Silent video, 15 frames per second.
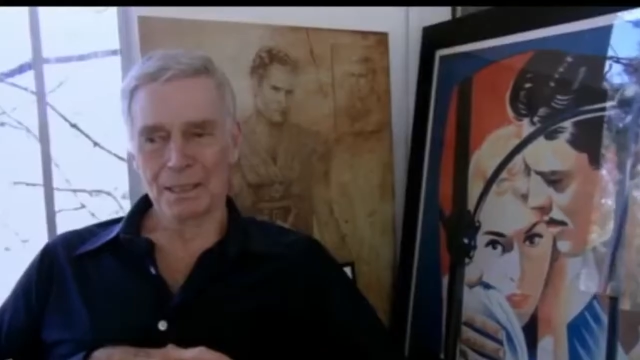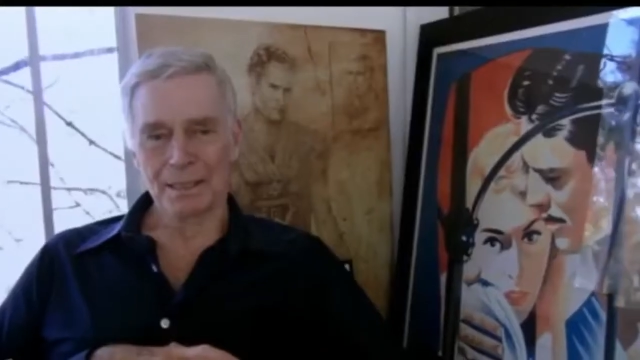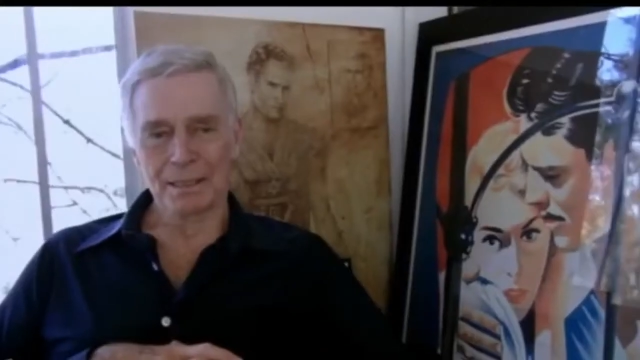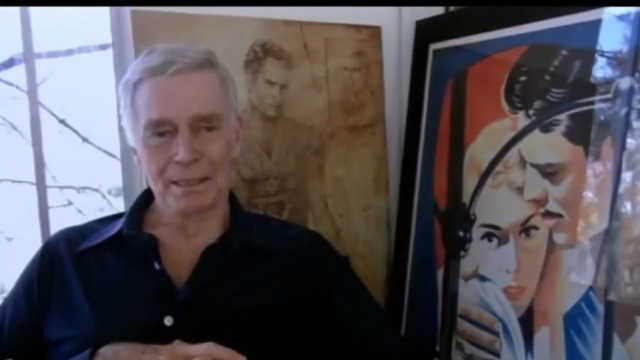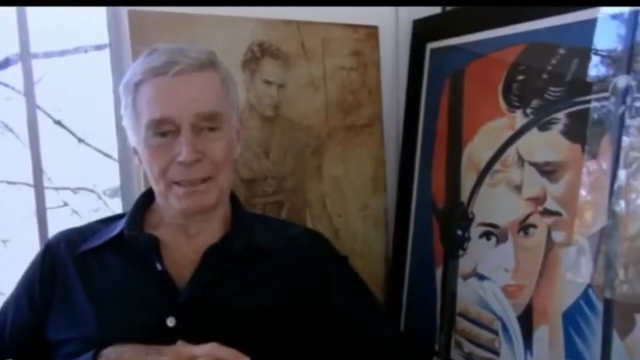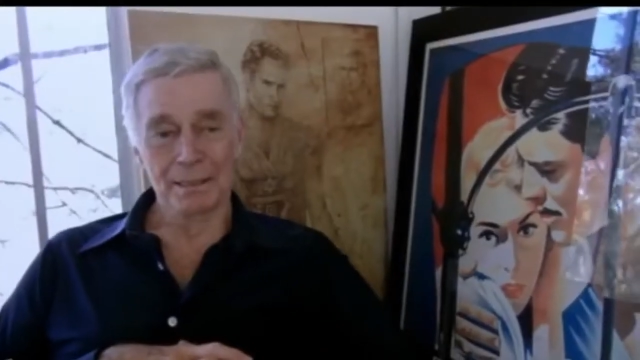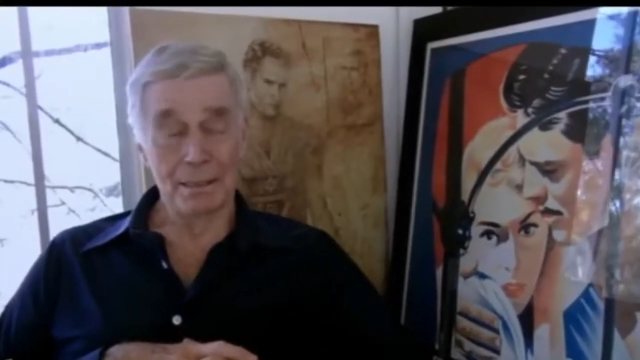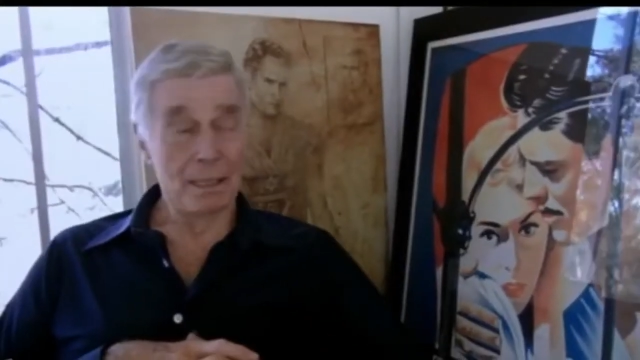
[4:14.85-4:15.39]

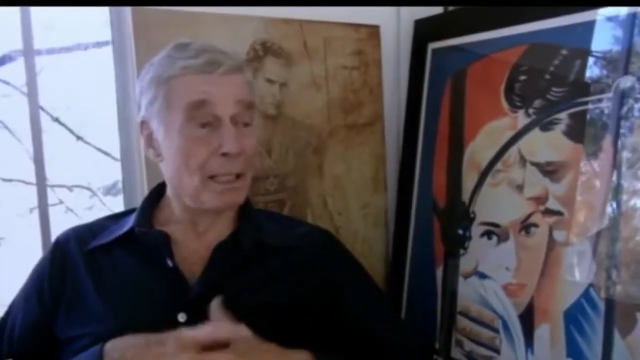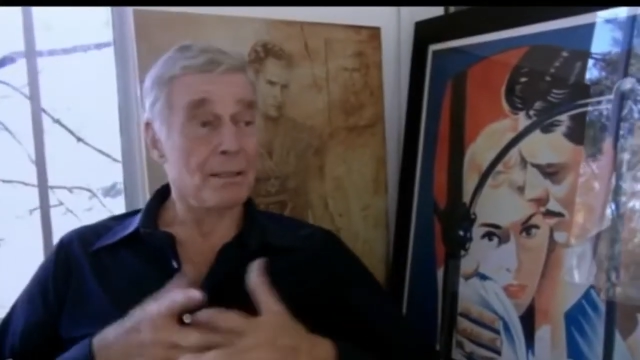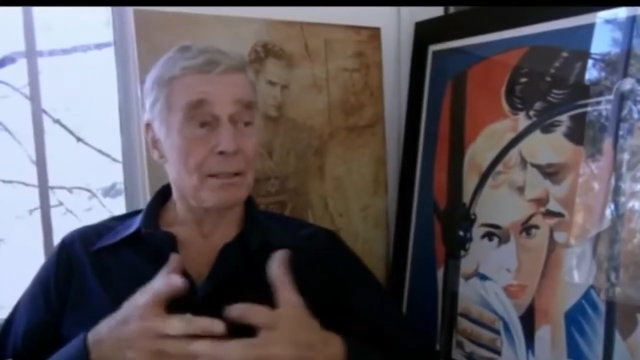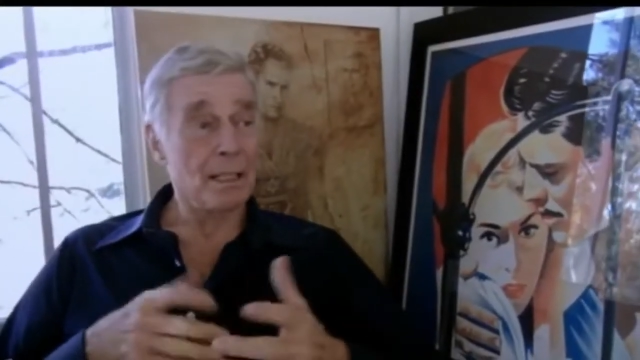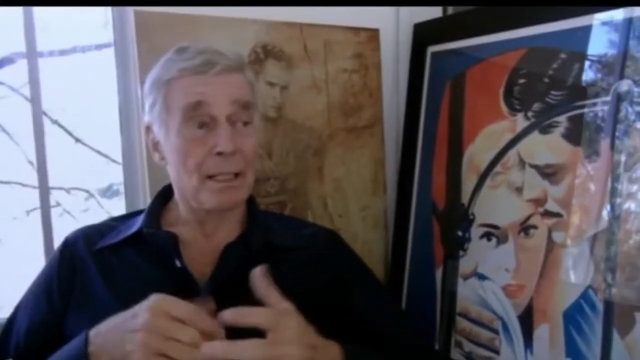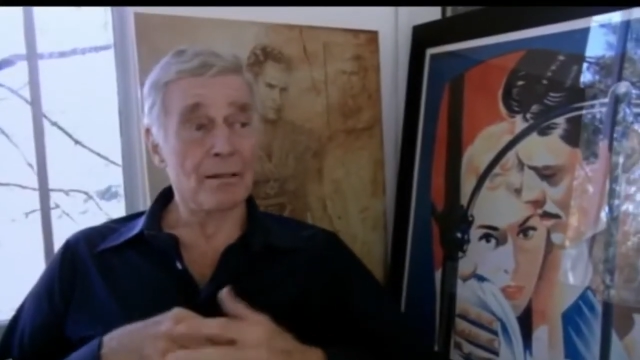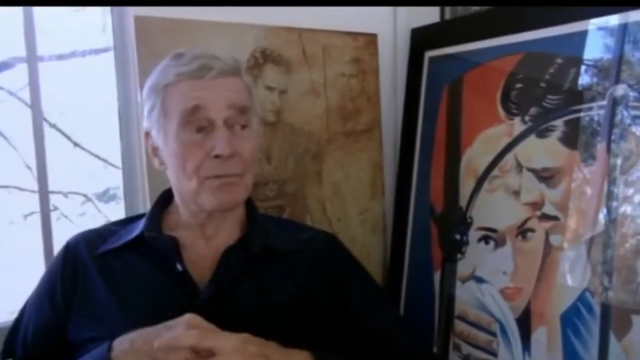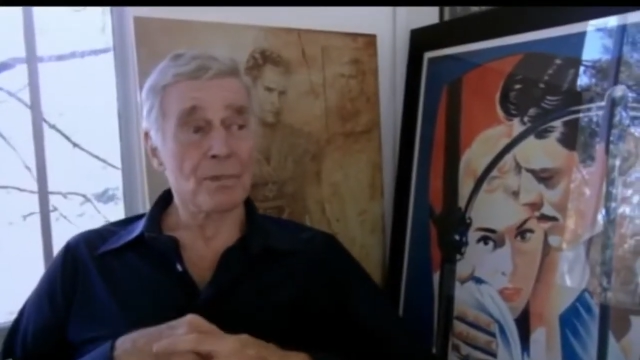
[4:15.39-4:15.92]
when he
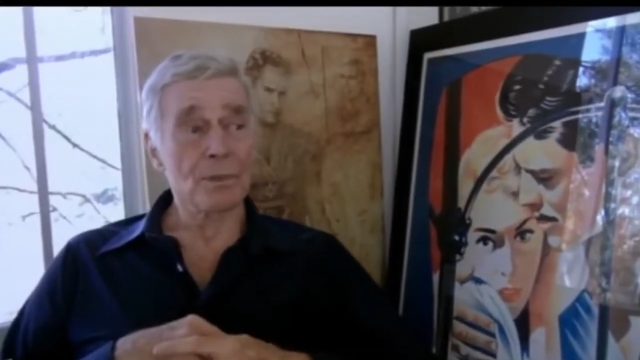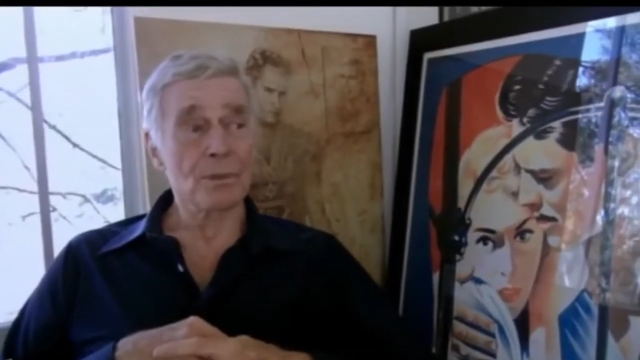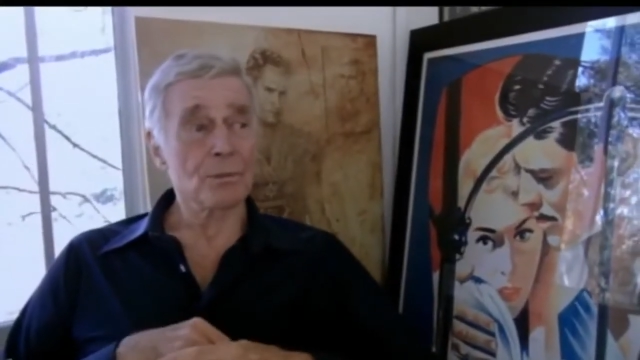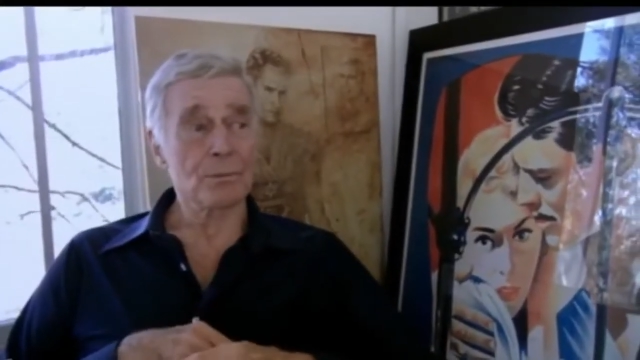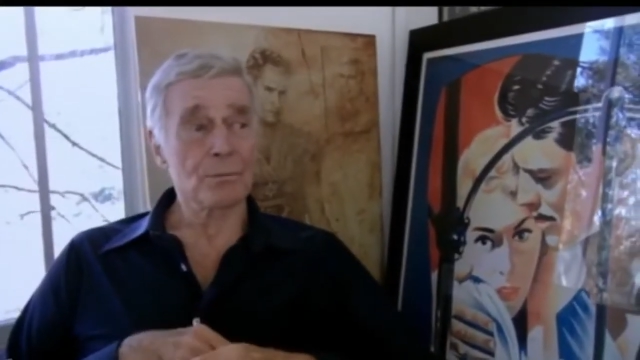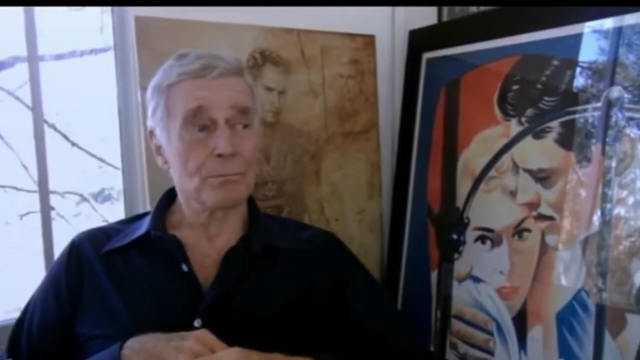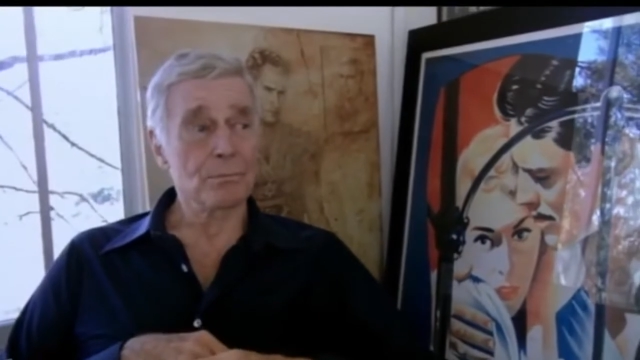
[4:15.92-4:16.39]
was